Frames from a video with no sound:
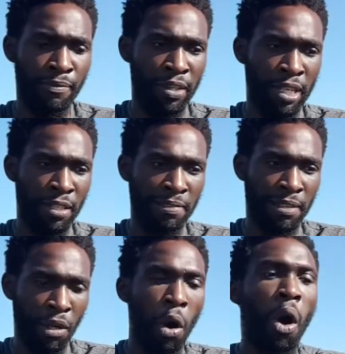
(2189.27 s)
to
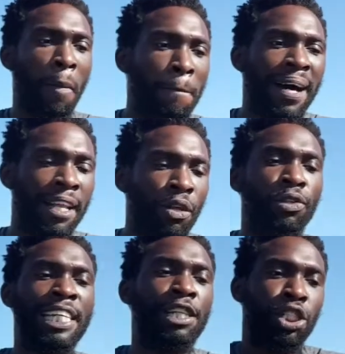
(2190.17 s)

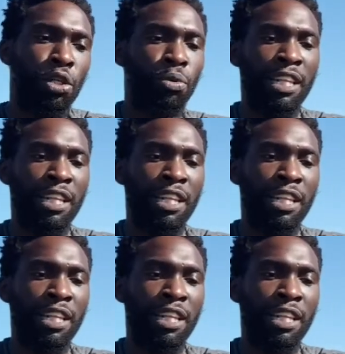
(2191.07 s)
combat those